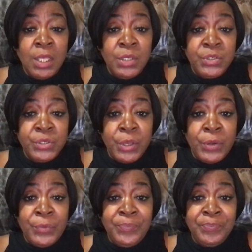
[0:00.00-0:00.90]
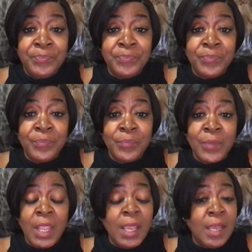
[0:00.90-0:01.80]
So,
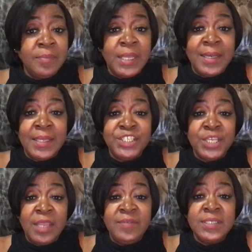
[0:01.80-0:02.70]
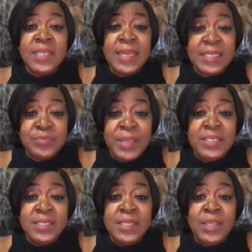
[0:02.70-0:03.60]
I'm Dan Chavis, and that's
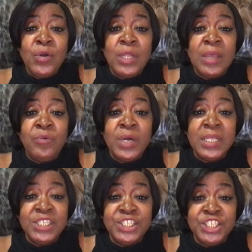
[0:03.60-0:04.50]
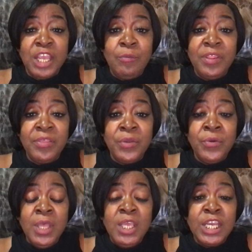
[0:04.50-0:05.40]
basically all I wanted to share with you
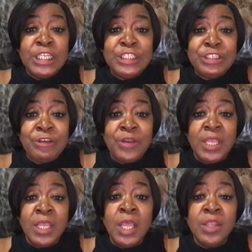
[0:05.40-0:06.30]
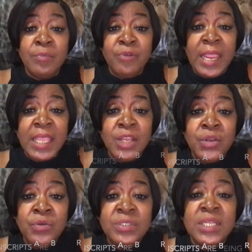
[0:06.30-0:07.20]
concerning the breaking
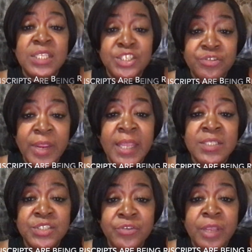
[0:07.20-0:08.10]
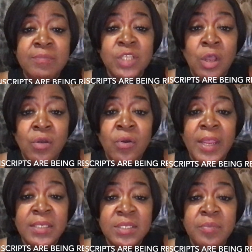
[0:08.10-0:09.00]
news that the transcripts are
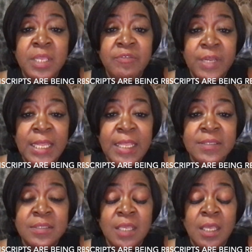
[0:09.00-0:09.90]
going to be released.